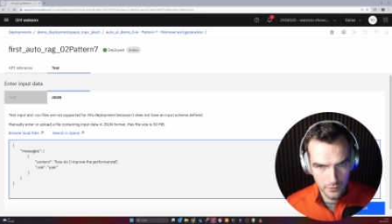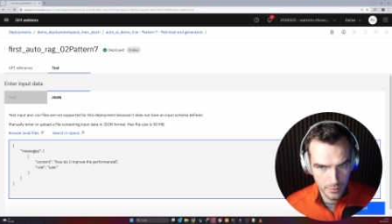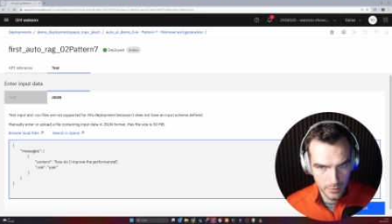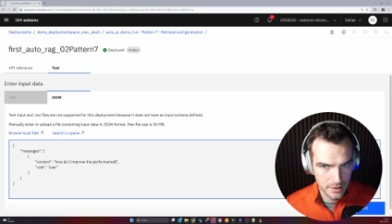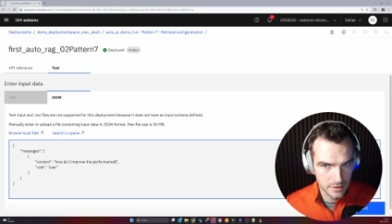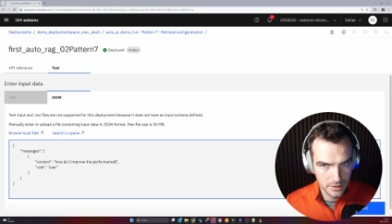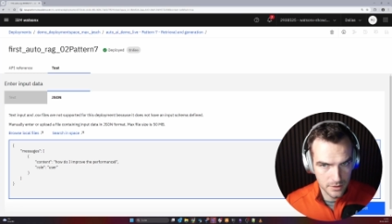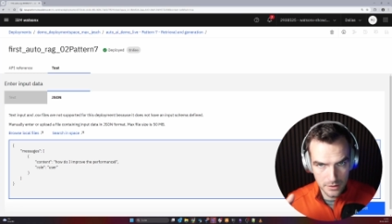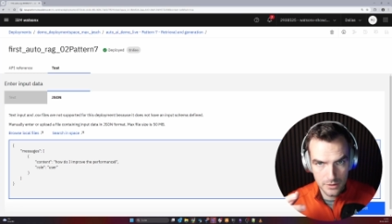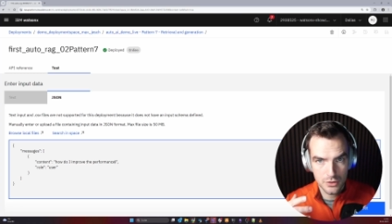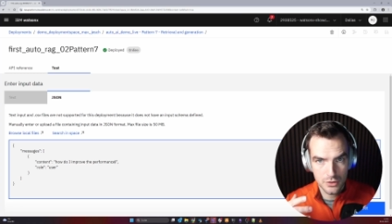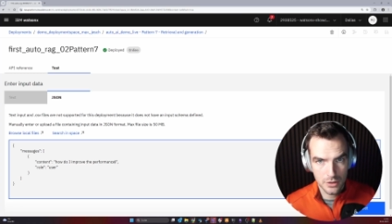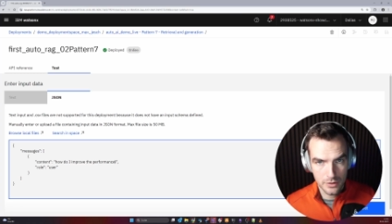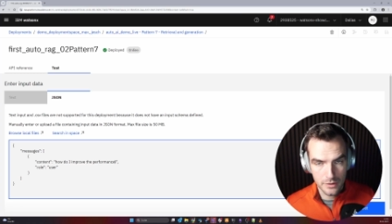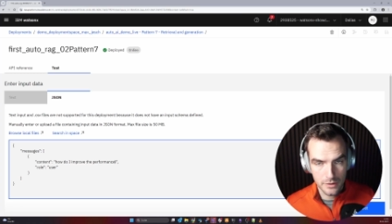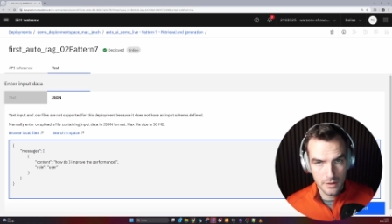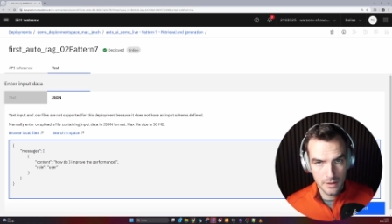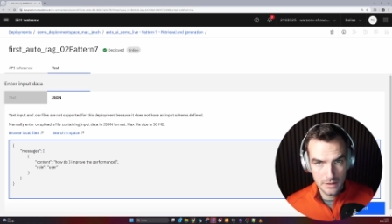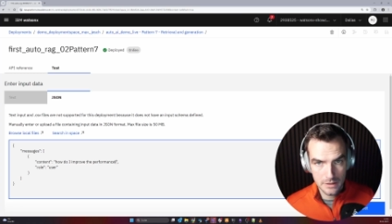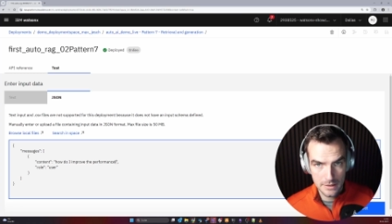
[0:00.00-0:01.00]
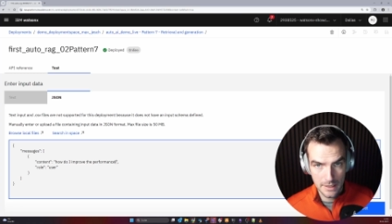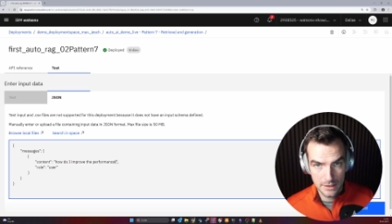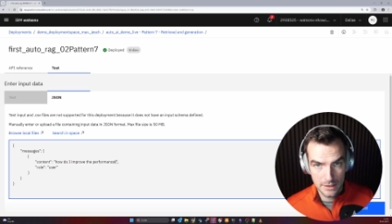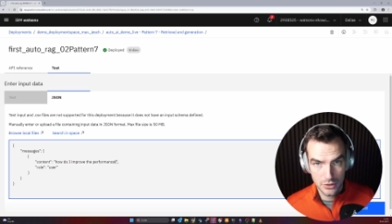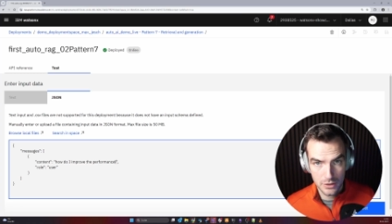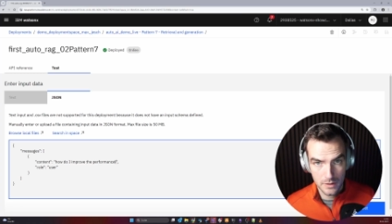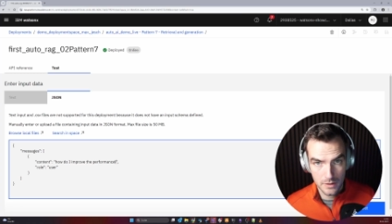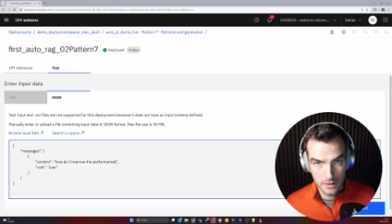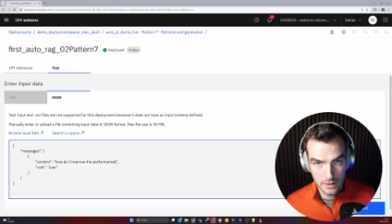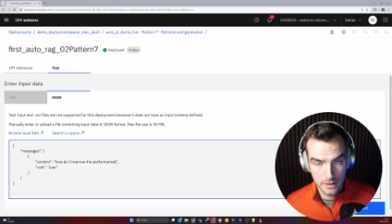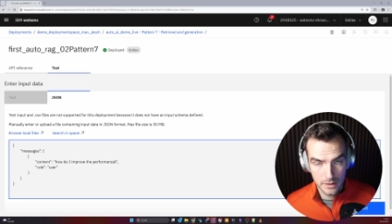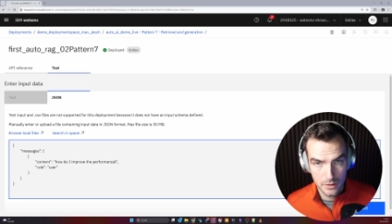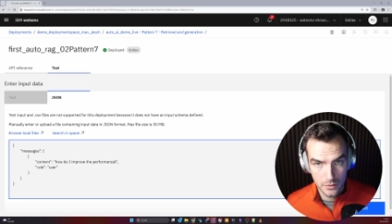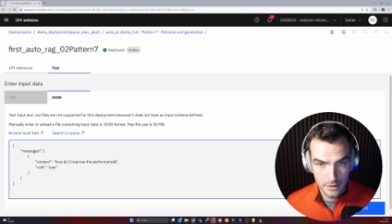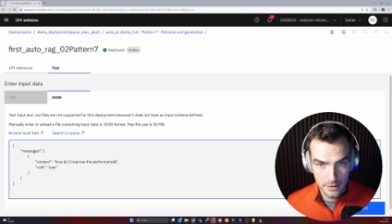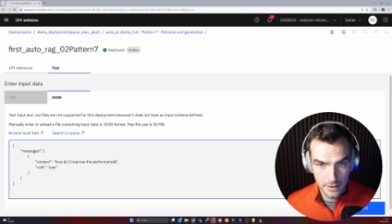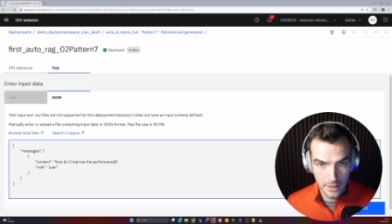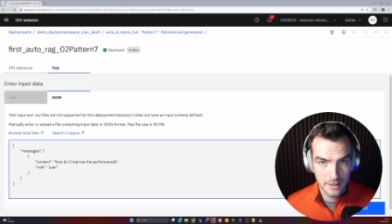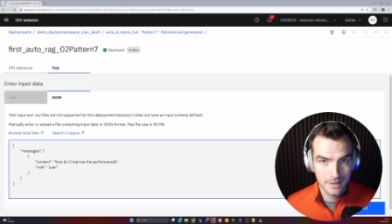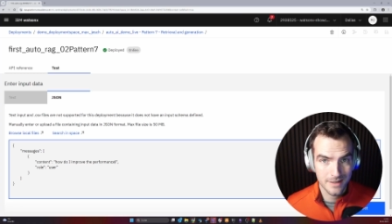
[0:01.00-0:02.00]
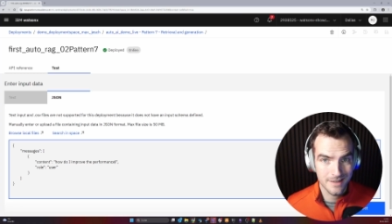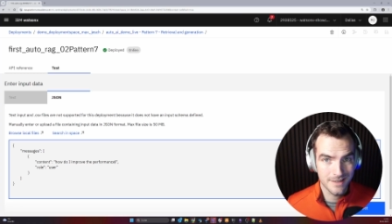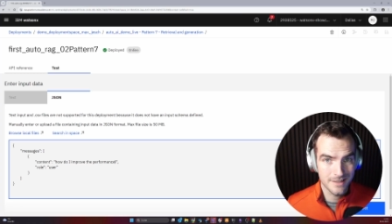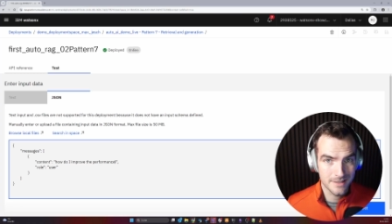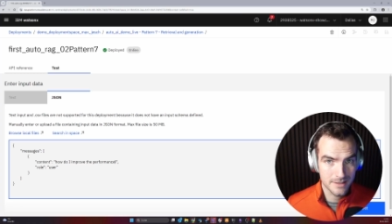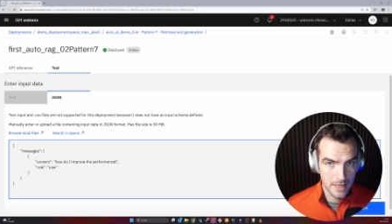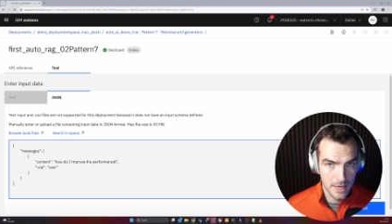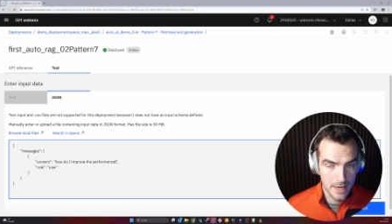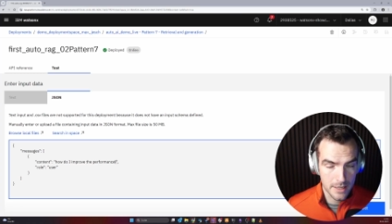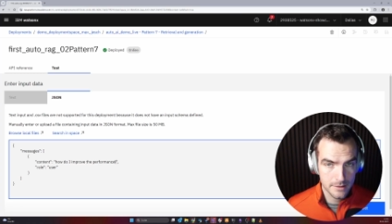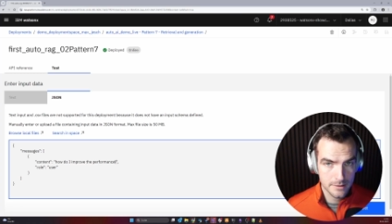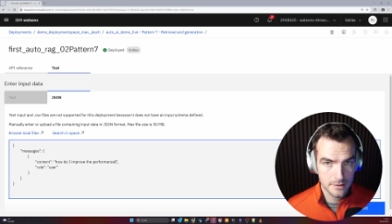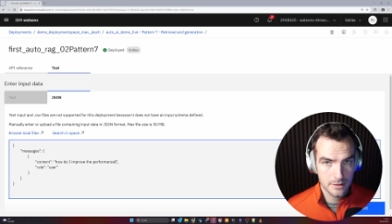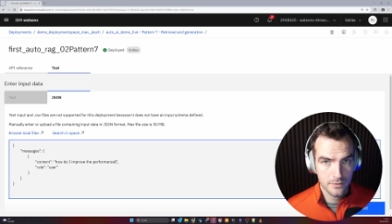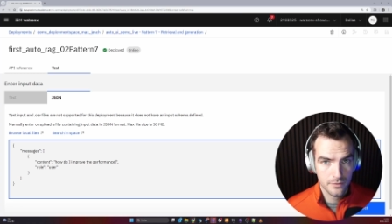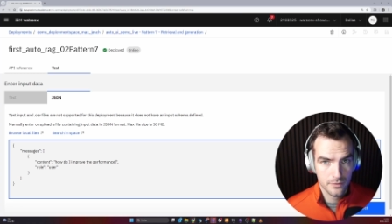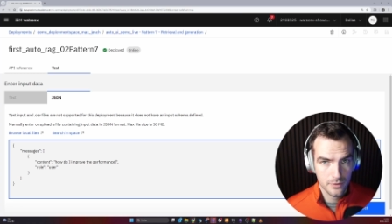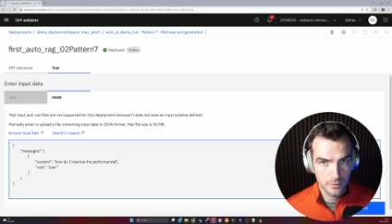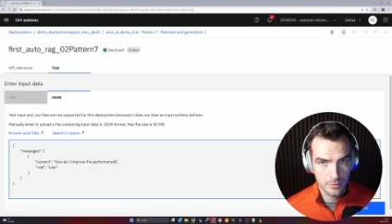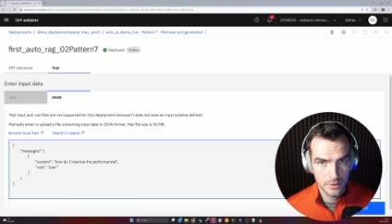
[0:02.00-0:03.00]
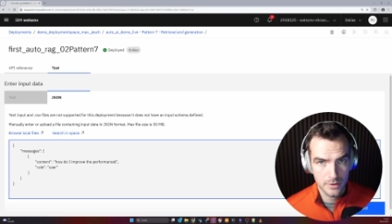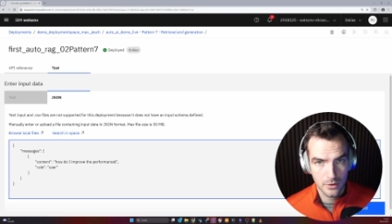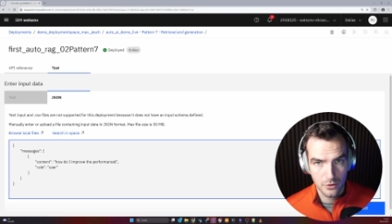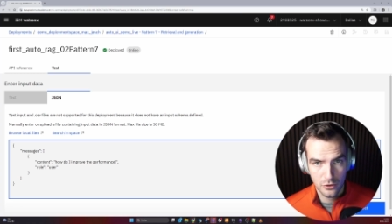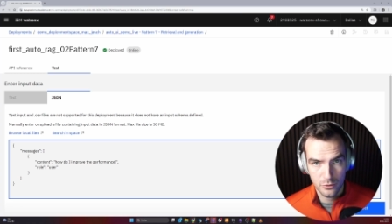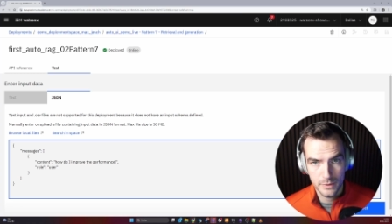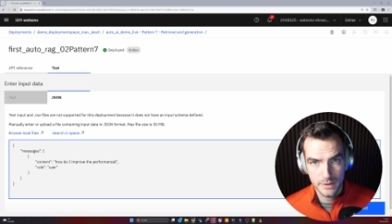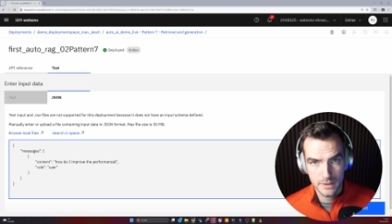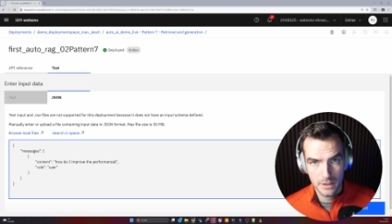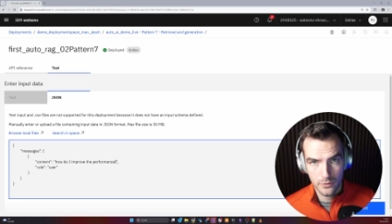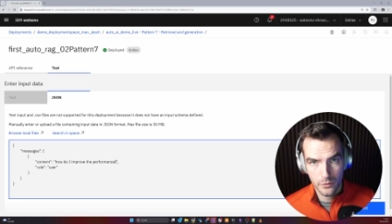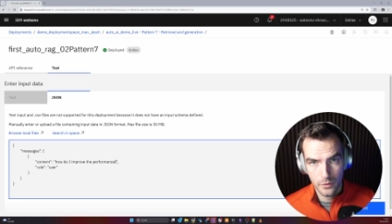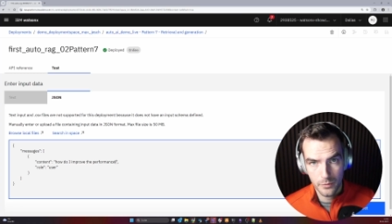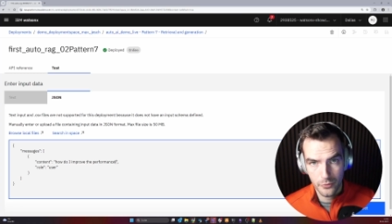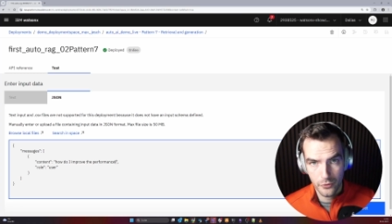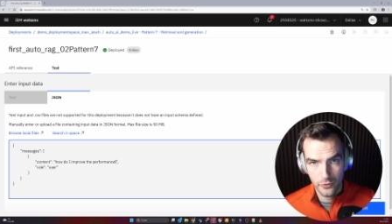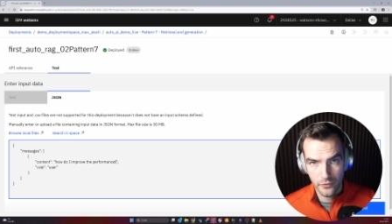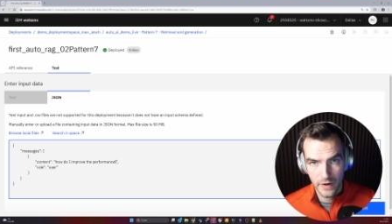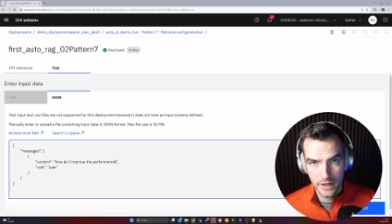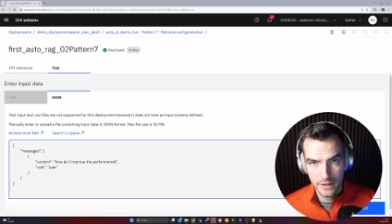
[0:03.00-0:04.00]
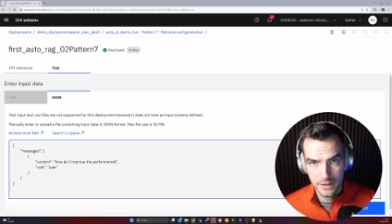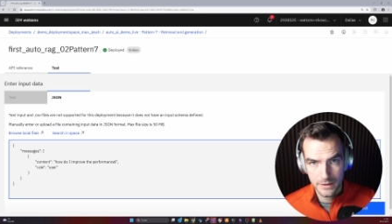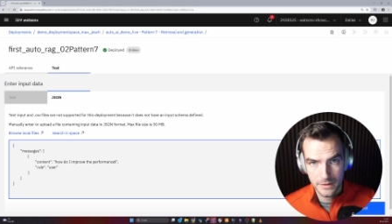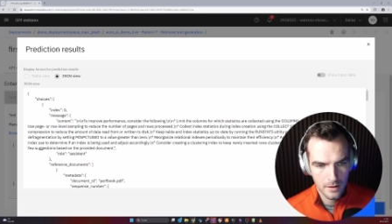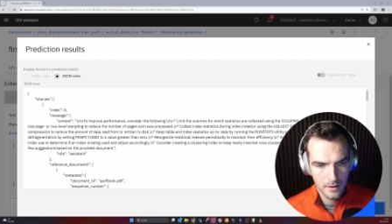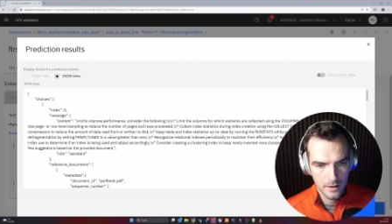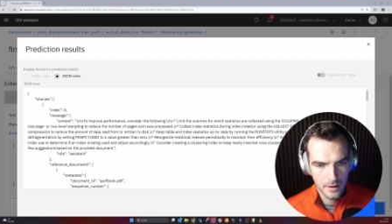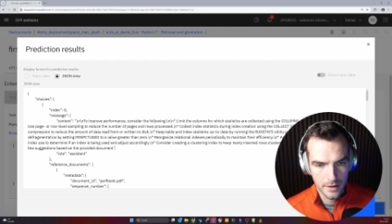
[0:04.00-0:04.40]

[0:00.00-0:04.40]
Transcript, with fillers: but it's going to show you that it's actually going to get its answer from the documents that we provided.